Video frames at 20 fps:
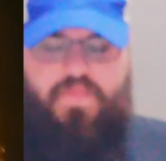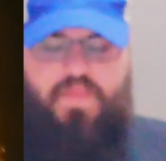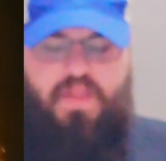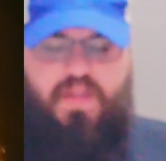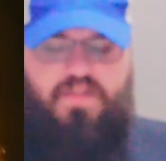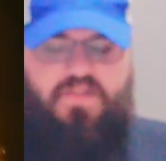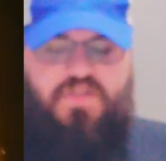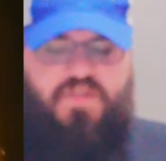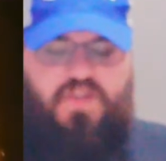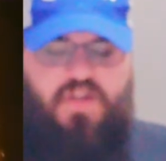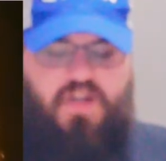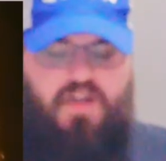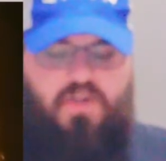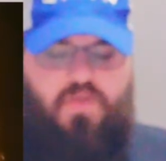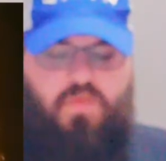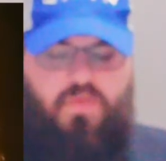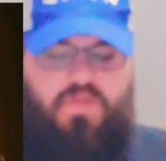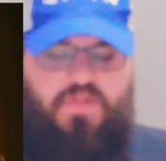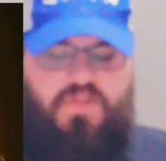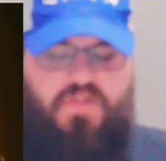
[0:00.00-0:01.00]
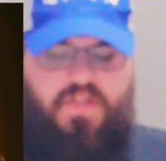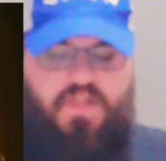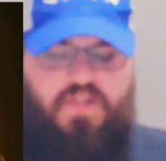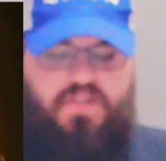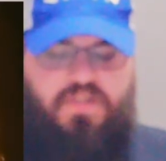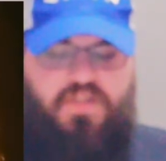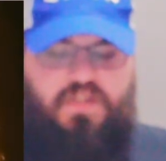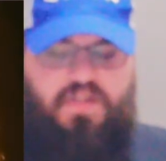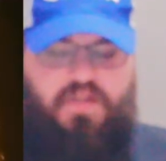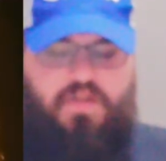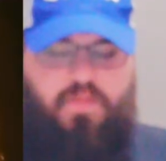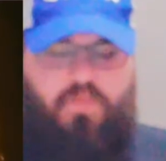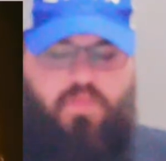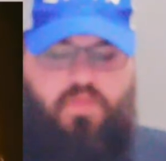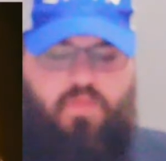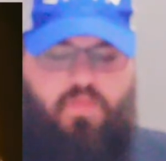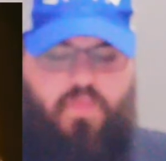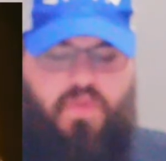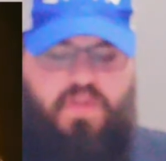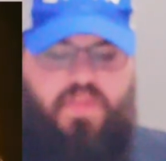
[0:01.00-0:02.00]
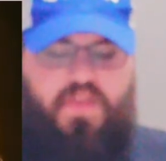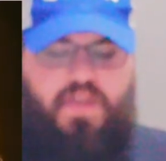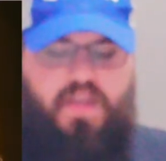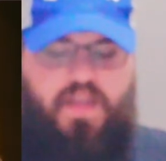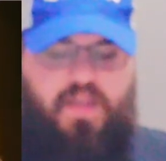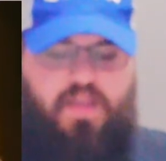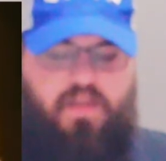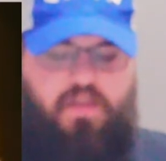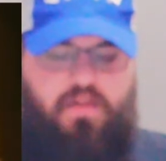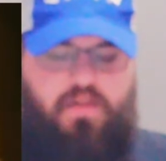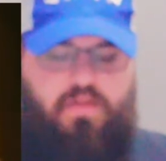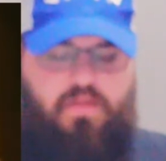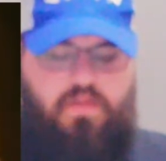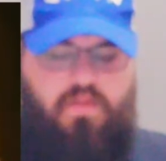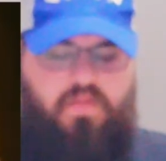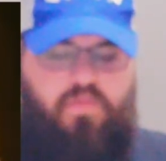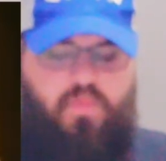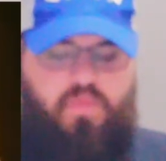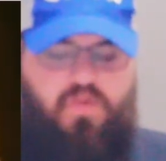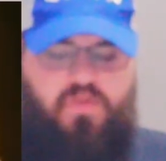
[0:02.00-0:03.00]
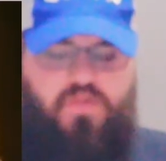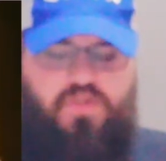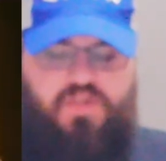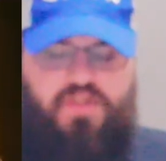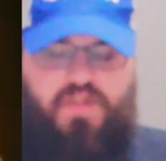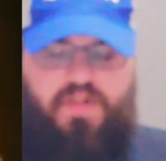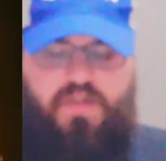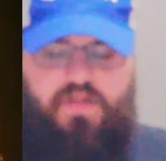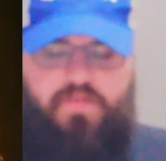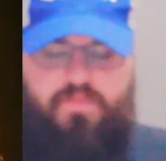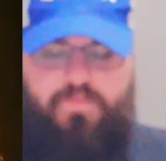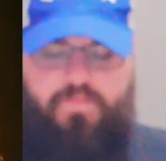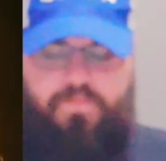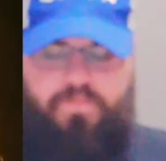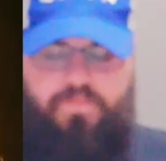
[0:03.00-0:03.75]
as Yahweh said to him by the hand of Moshe.